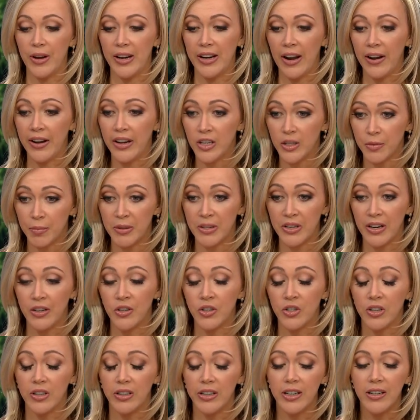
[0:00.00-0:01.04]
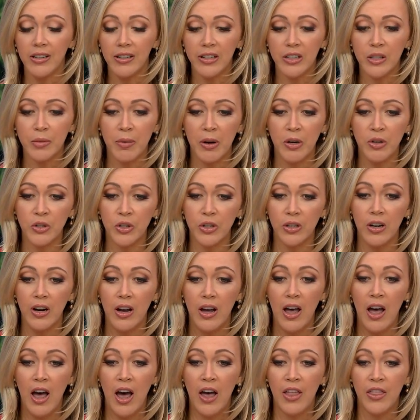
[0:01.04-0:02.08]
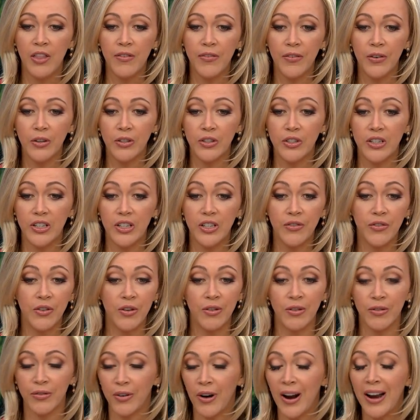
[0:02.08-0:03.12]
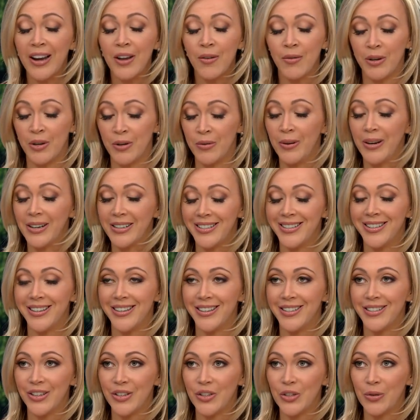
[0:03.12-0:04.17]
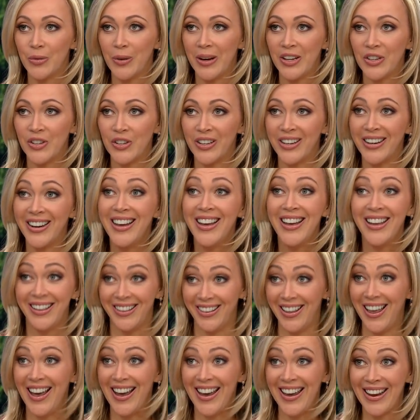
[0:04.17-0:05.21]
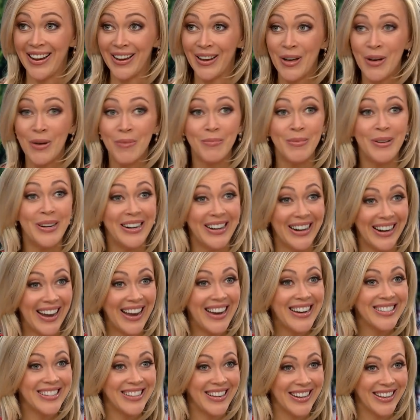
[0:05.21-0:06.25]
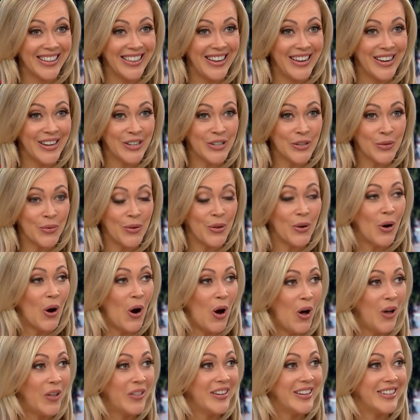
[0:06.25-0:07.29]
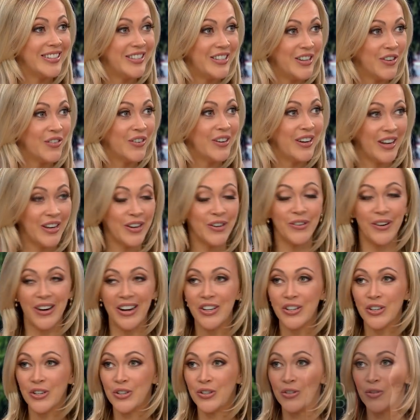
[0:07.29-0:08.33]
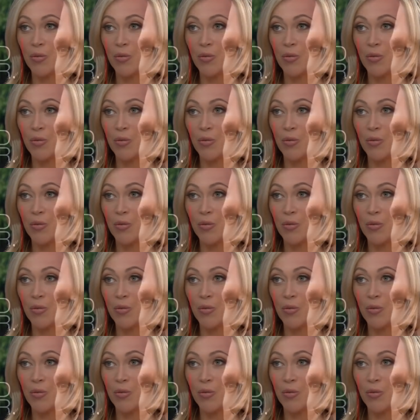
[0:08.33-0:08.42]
it. Now, his potential legal exposure, the first is for anyone who walks into the situation lying. But in a case like this, where there are all these different iterations